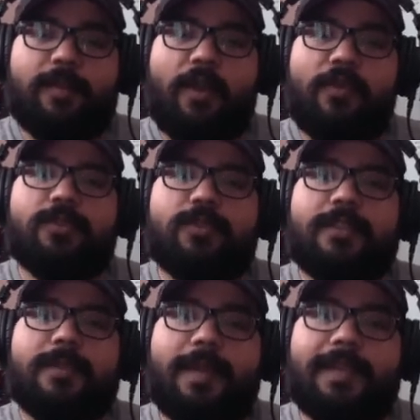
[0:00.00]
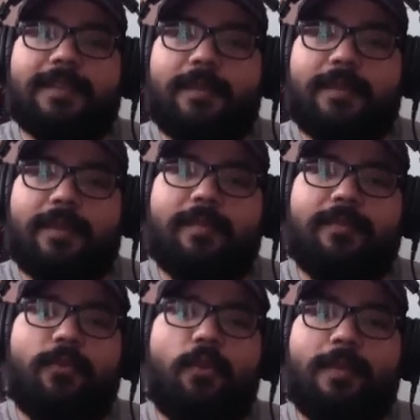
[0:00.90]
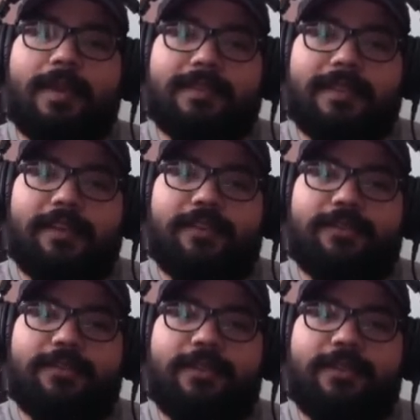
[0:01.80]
But I always wanted to make something for myself